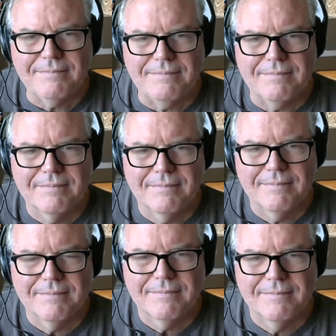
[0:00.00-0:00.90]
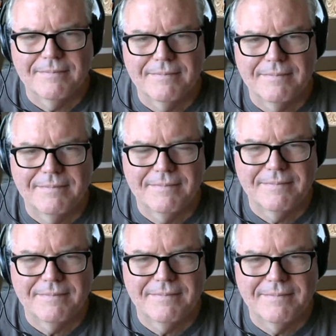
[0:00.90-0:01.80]

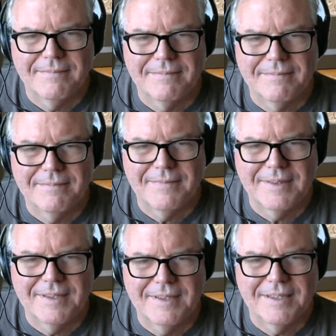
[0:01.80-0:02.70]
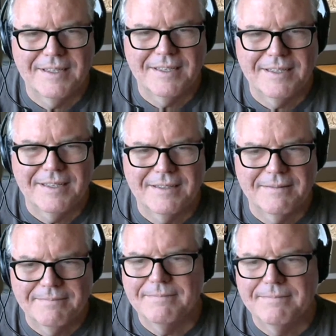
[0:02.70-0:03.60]

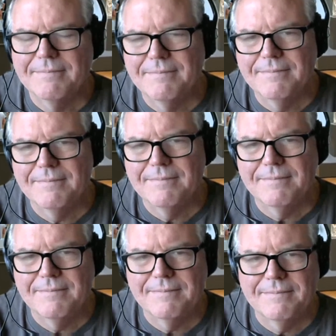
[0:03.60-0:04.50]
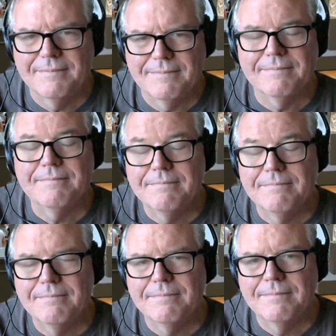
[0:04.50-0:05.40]

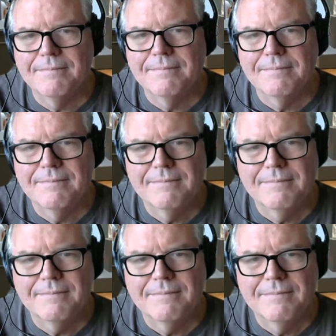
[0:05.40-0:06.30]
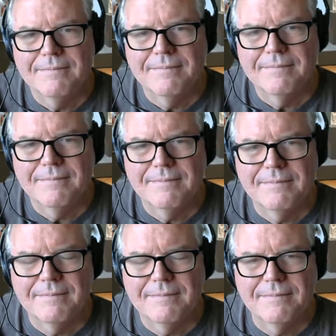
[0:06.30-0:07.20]

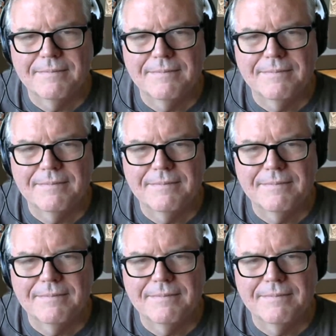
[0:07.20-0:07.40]
(not speaking)